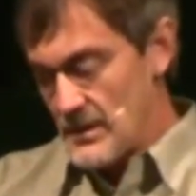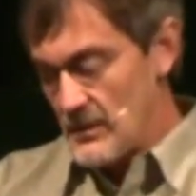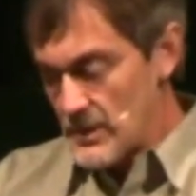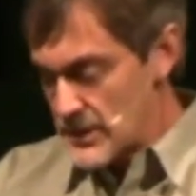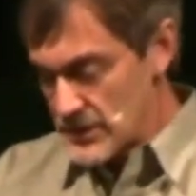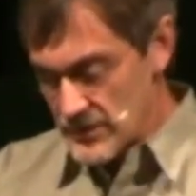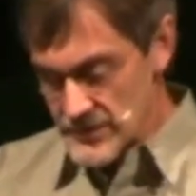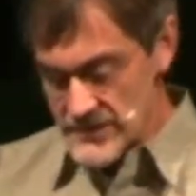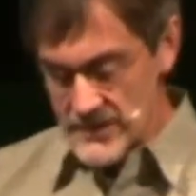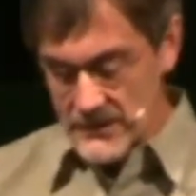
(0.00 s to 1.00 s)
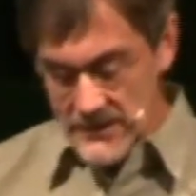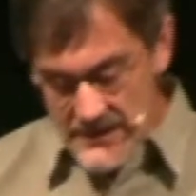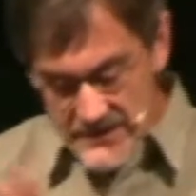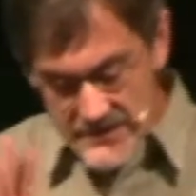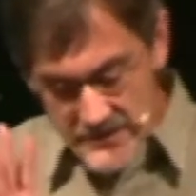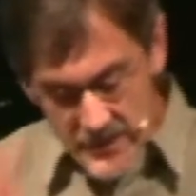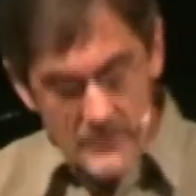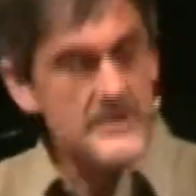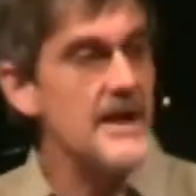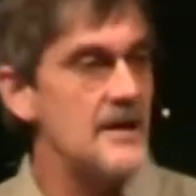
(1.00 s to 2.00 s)
I want to encourage us let's
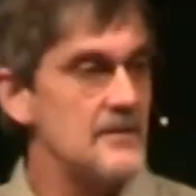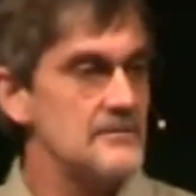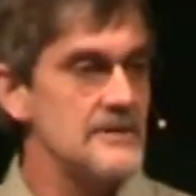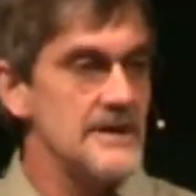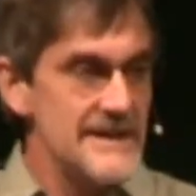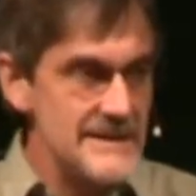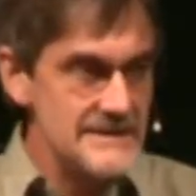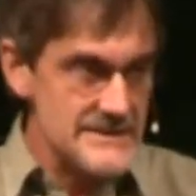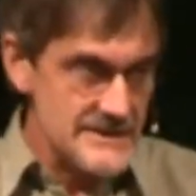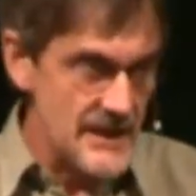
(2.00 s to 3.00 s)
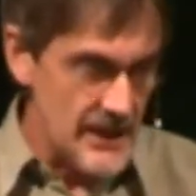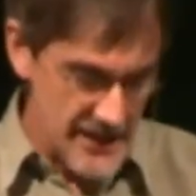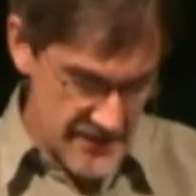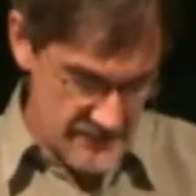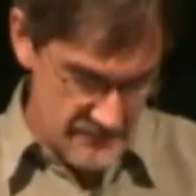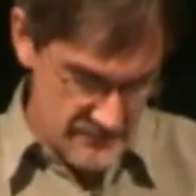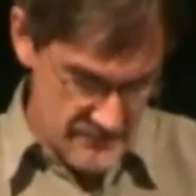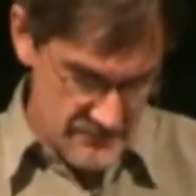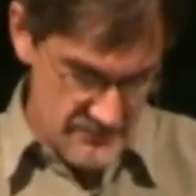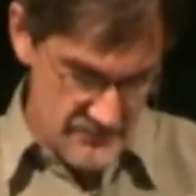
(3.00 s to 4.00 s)
slow down inside
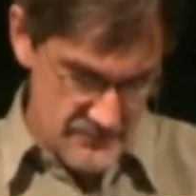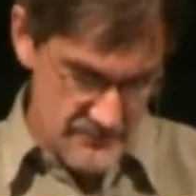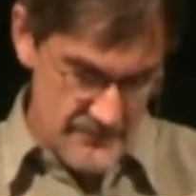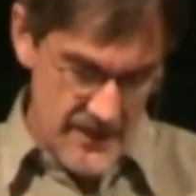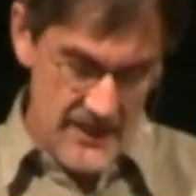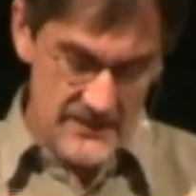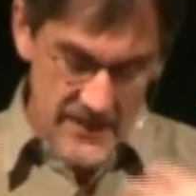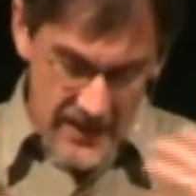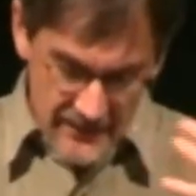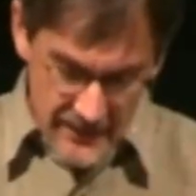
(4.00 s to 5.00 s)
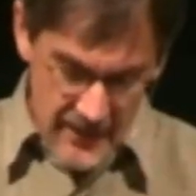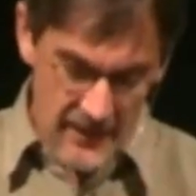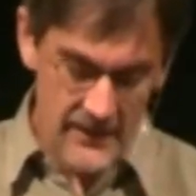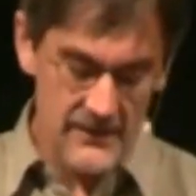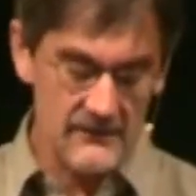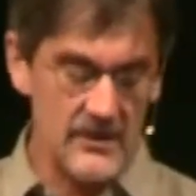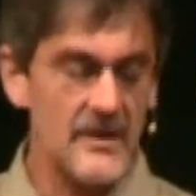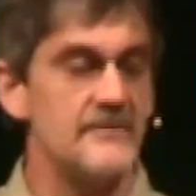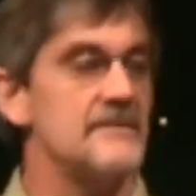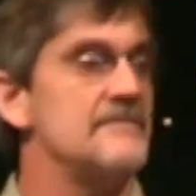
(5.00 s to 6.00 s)
and take the hand of our
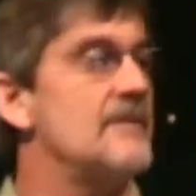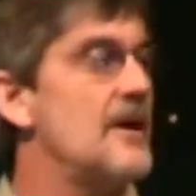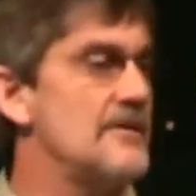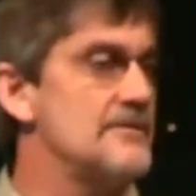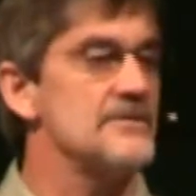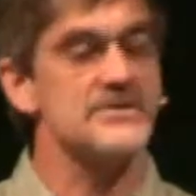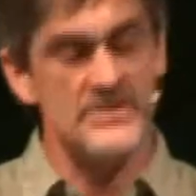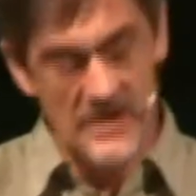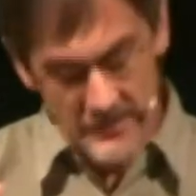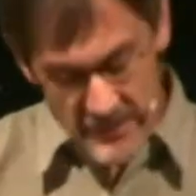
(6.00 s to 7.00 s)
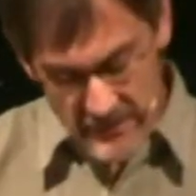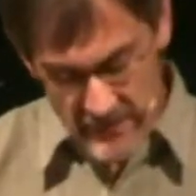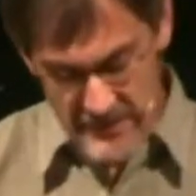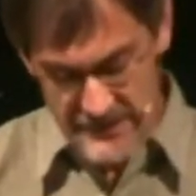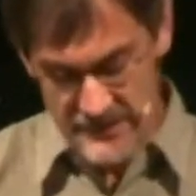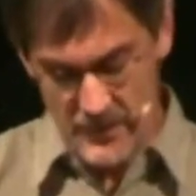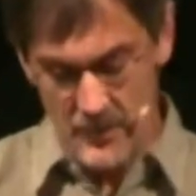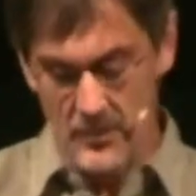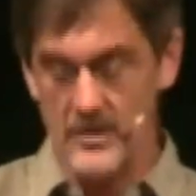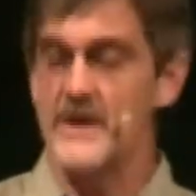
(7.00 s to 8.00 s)
loving Father, the shepherd of our
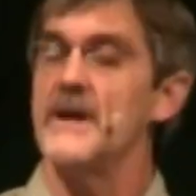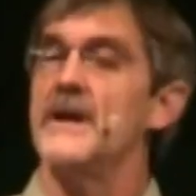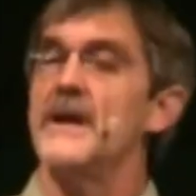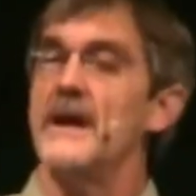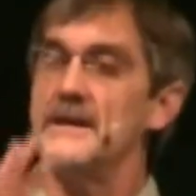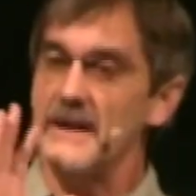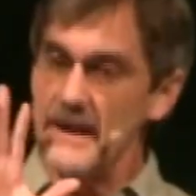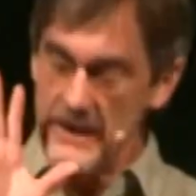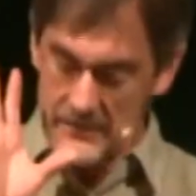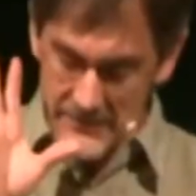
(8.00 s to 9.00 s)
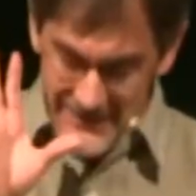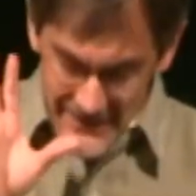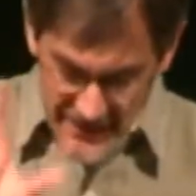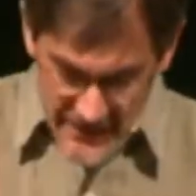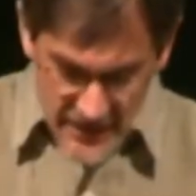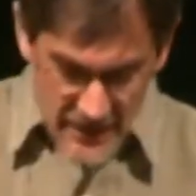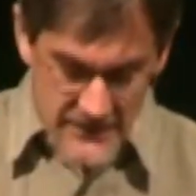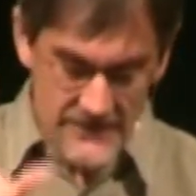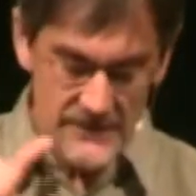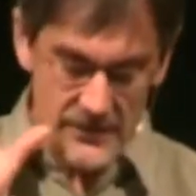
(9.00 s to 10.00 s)
soul, and let him lead
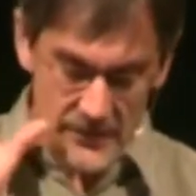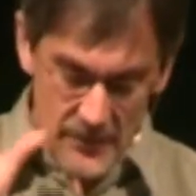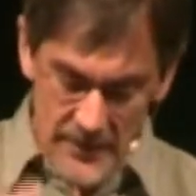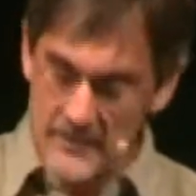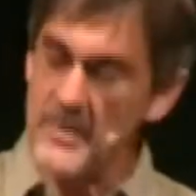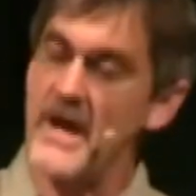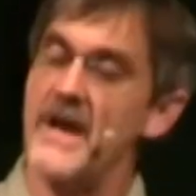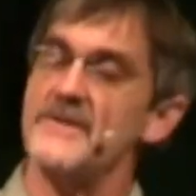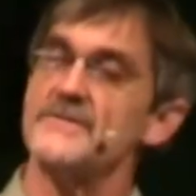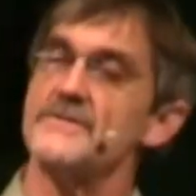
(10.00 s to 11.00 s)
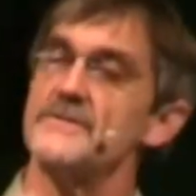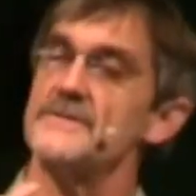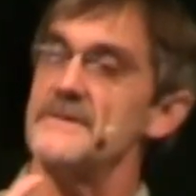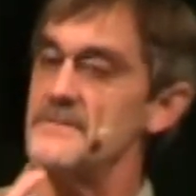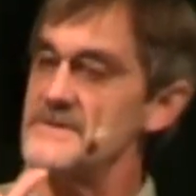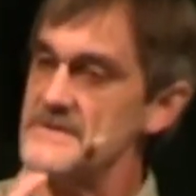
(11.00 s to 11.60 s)
us to green pastures and